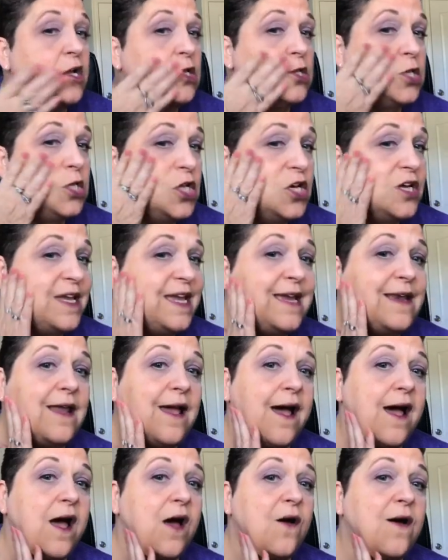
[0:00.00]
Look at
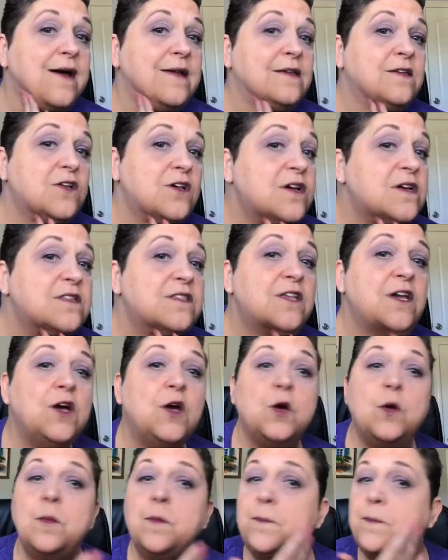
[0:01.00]
how I look
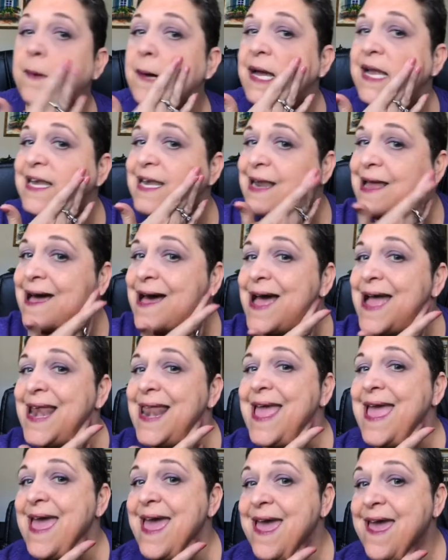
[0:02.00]
though by
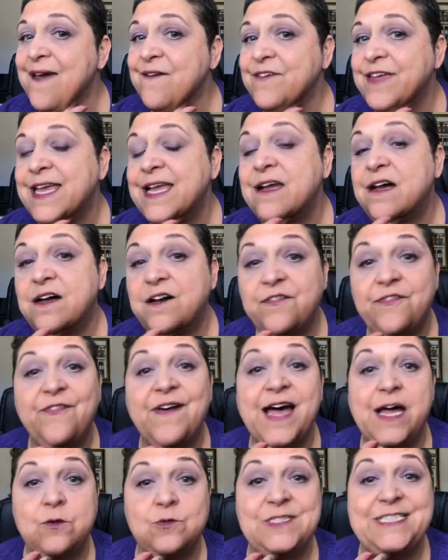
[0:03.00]
not having a
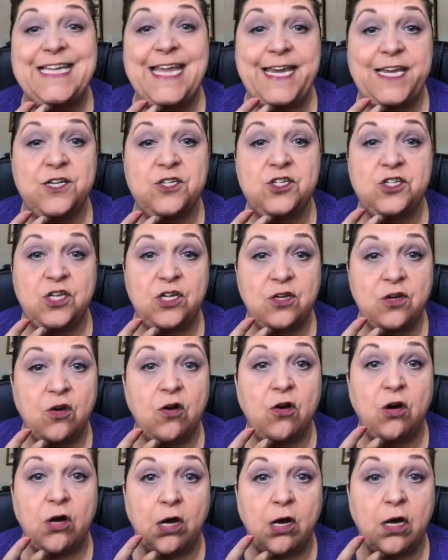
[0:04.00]
foundation
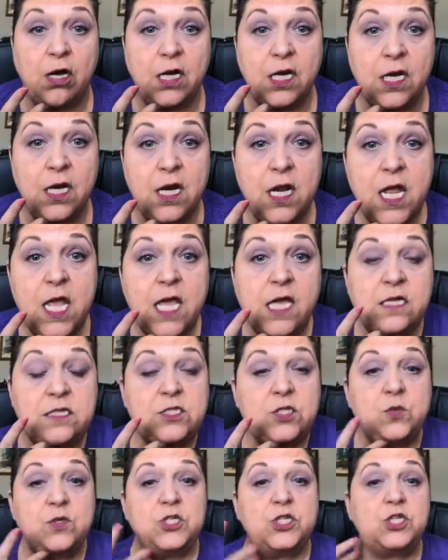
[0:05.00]
on.
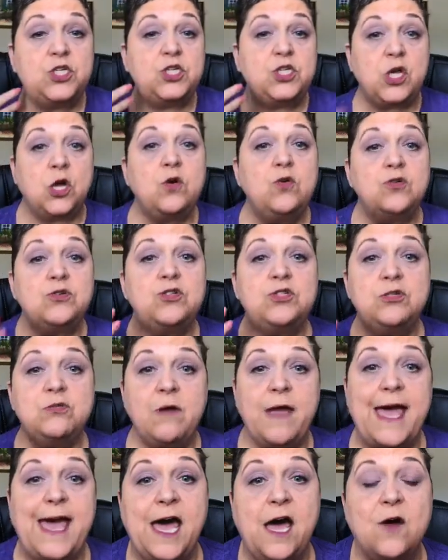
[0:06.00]
And so it shows
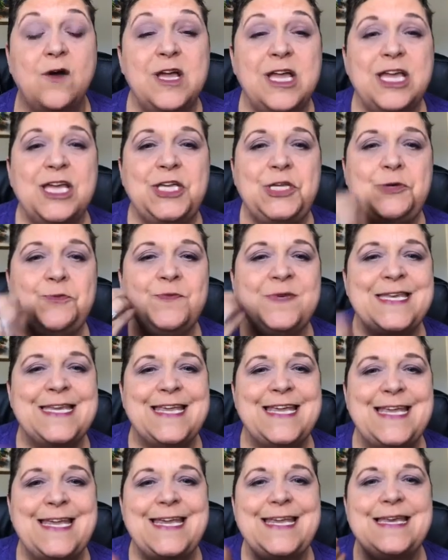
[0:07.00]
you how you
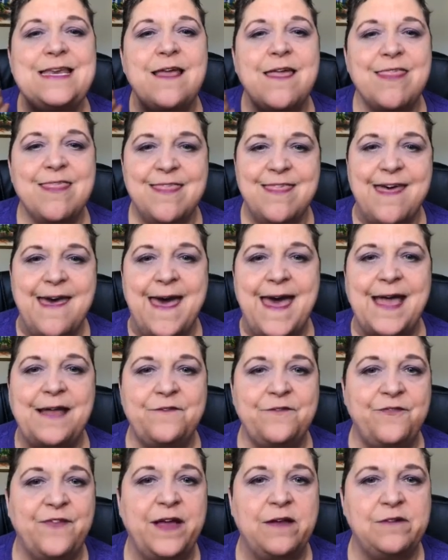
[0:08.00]
need
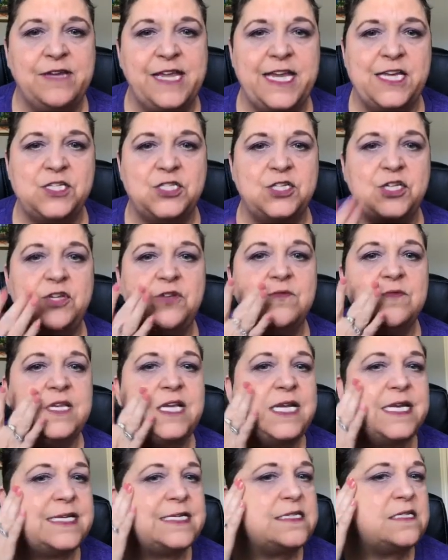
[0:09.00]
that foundation. You
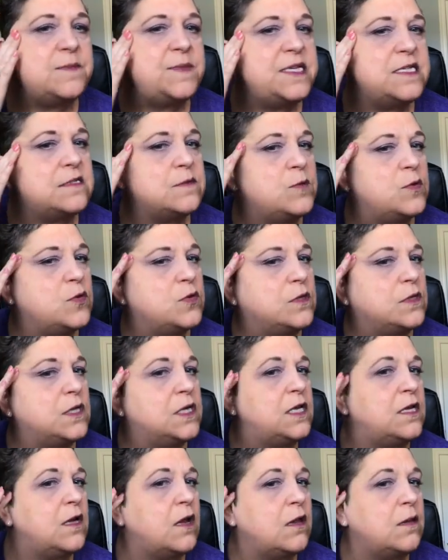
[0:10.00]
need it to be smooth.
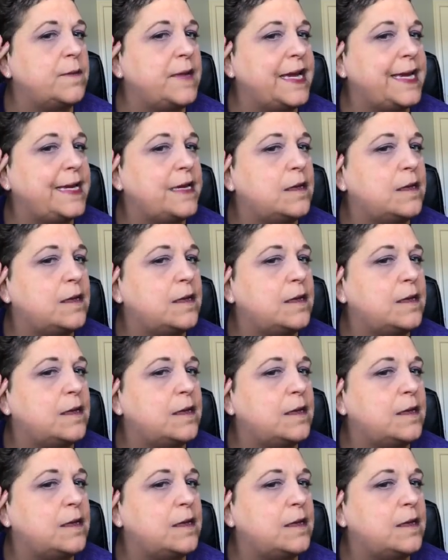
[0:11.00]
Look at all my